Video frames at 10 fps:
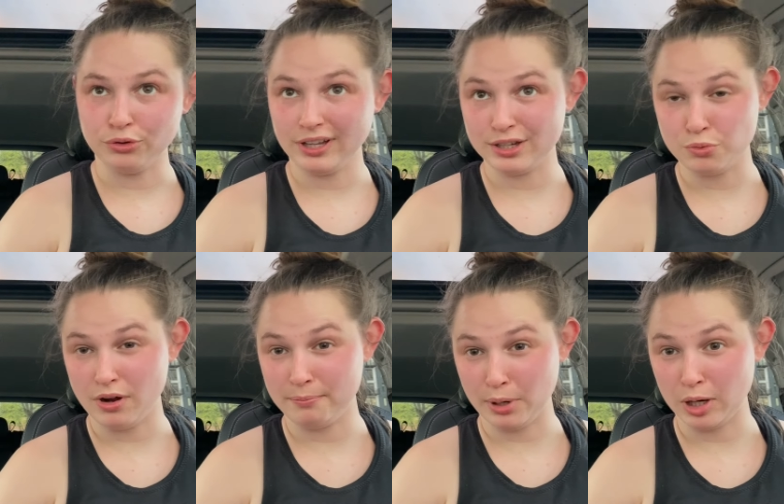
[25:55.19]
only has
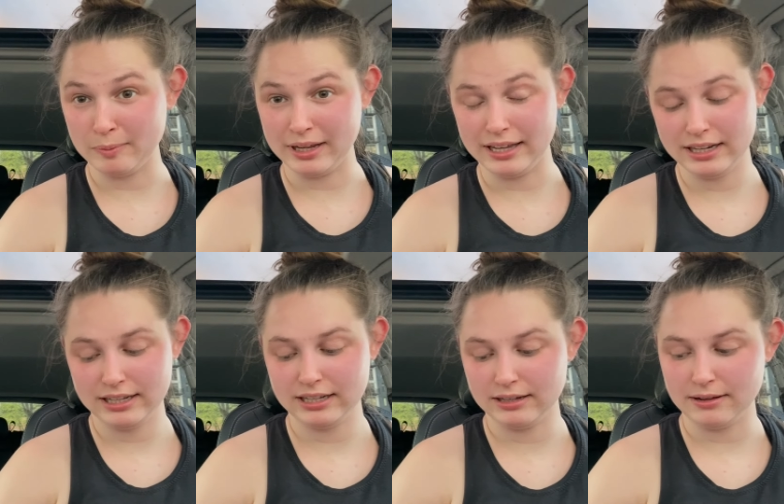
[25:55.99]
one permanent
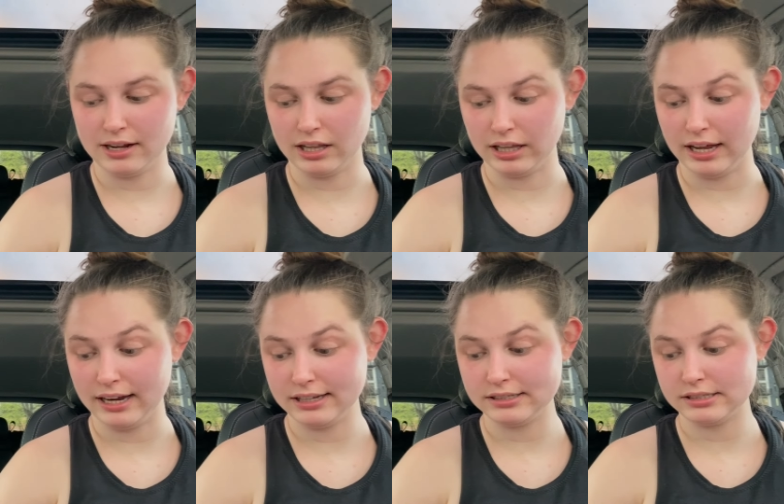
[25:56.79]

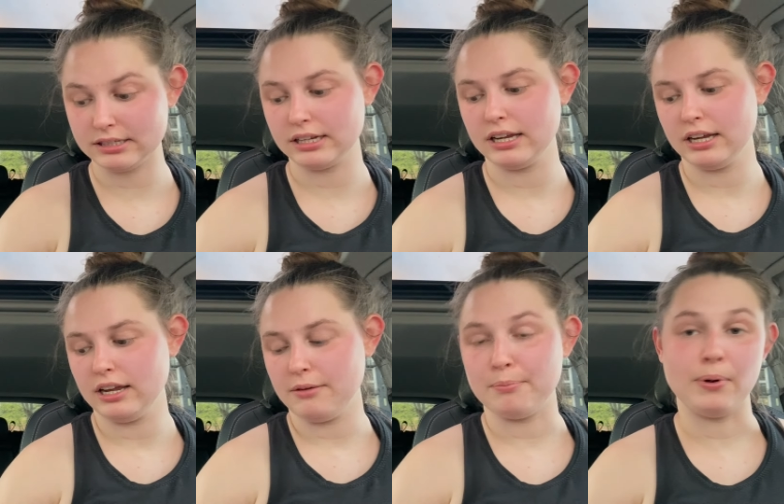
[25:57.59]
class,
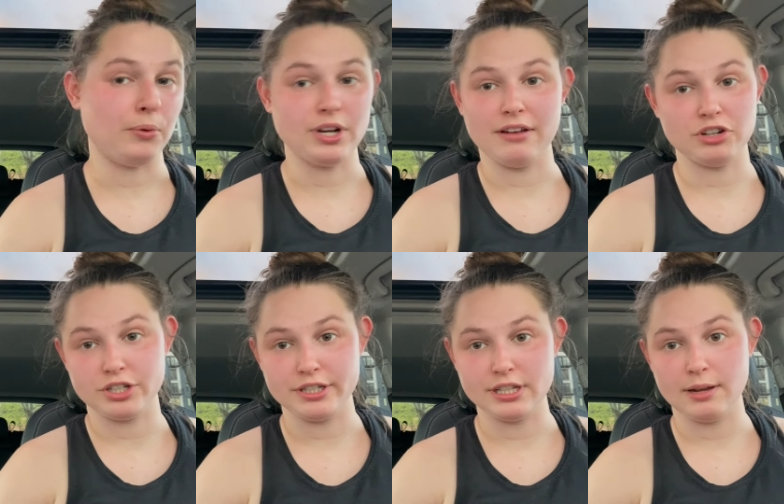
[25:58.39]
but whenever
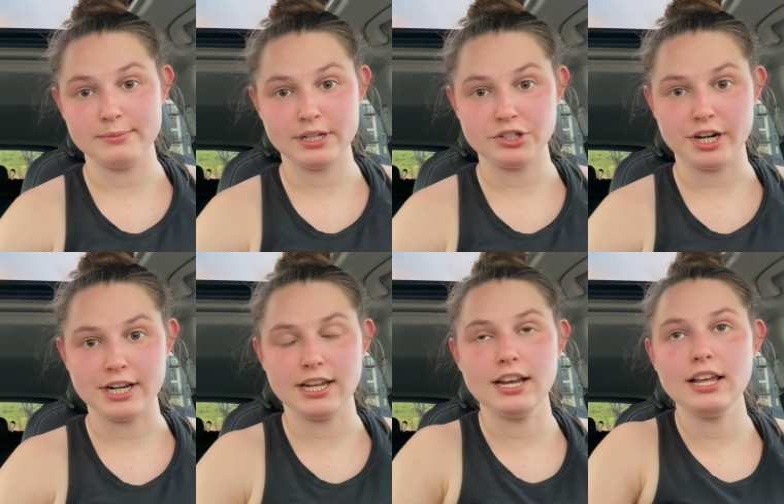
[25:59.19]
she subs I try to get